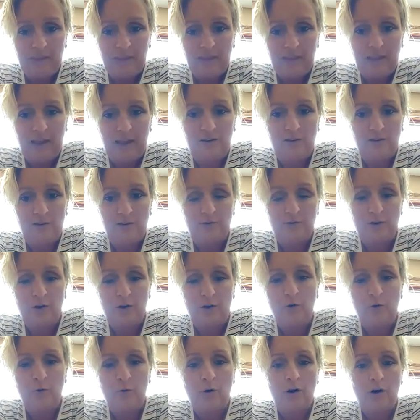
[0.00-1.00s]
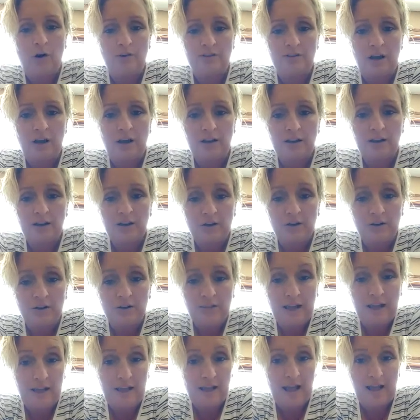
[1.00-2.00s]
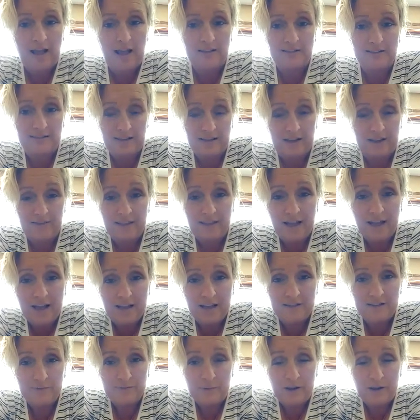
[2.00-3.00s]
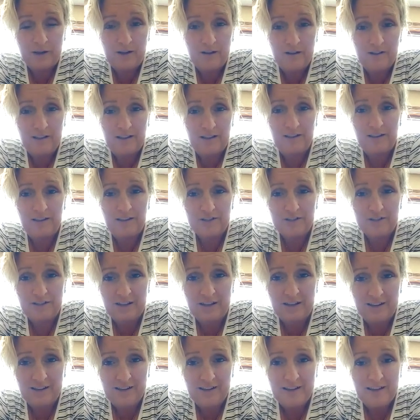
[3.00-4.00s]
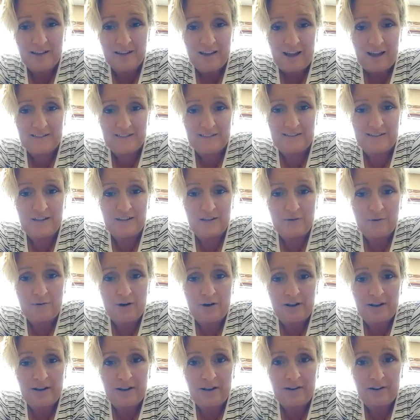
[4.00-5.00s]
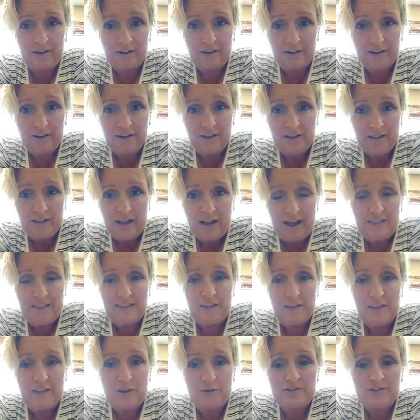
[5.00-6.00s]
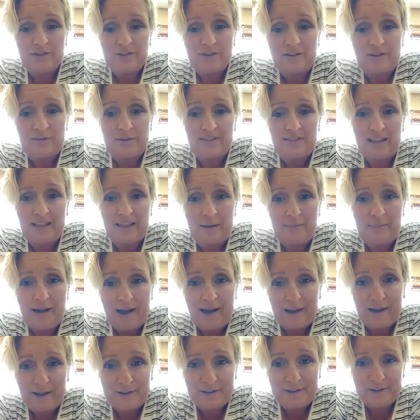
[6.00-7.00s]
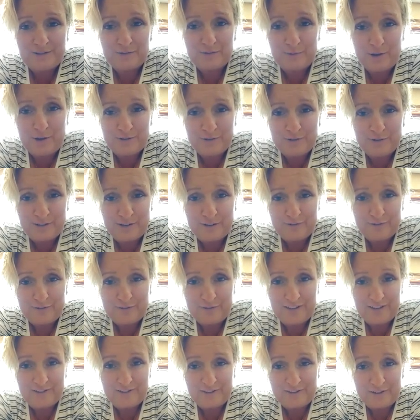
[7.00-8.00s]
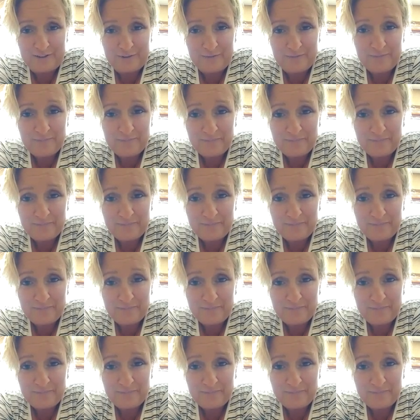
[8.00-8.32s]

I don't know who all's on here that has done that as well. Alicia, I see you on here. I think you started with that package as well, didn't you?